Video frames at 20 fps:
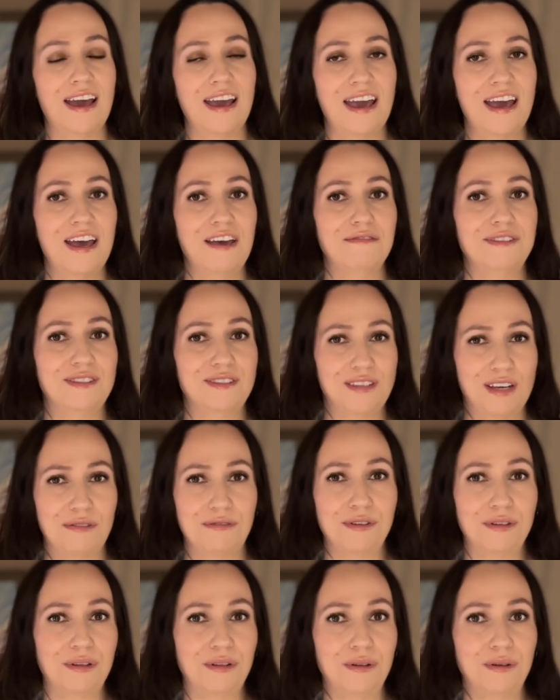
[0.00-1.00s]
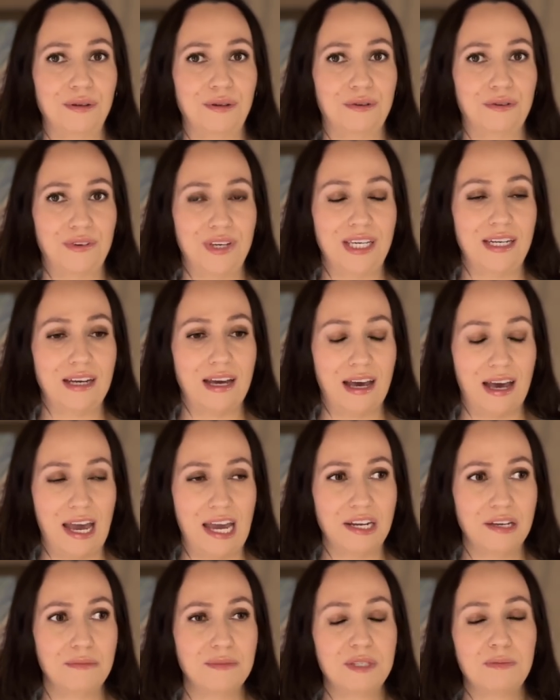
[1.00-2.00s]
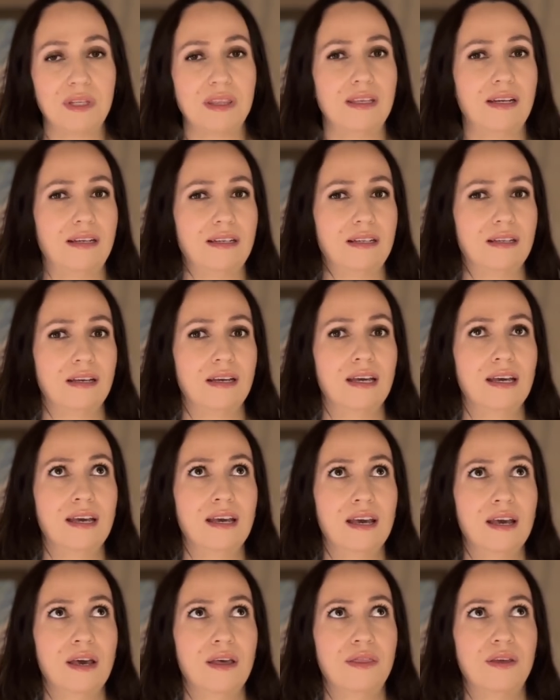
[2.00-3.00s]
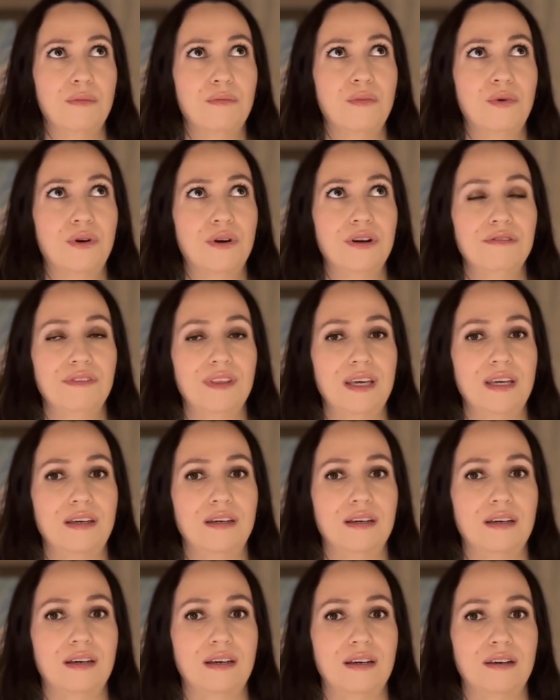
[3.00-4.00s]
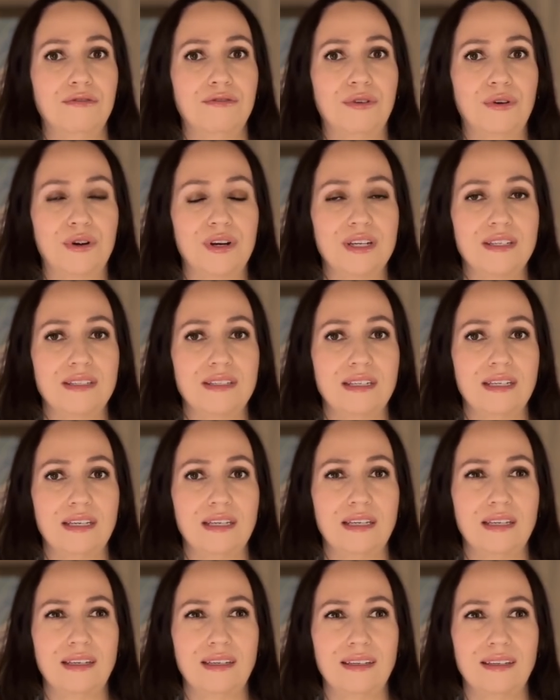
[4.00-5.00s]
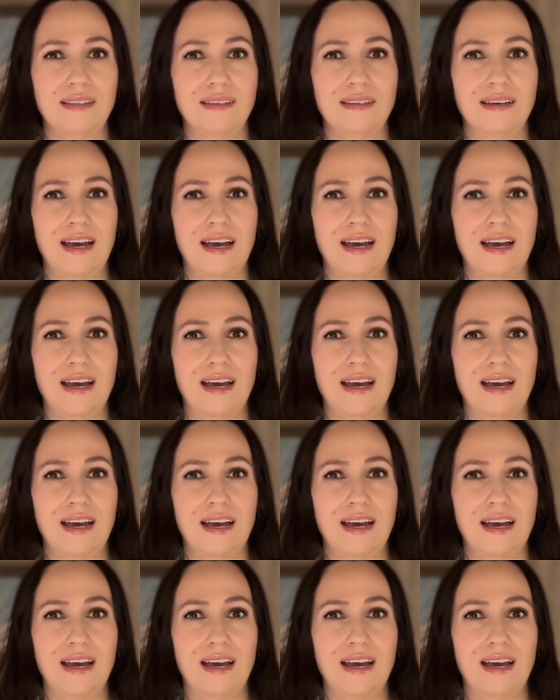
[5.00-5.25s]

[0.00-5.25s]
I have several green items, but they're more of like a foresty,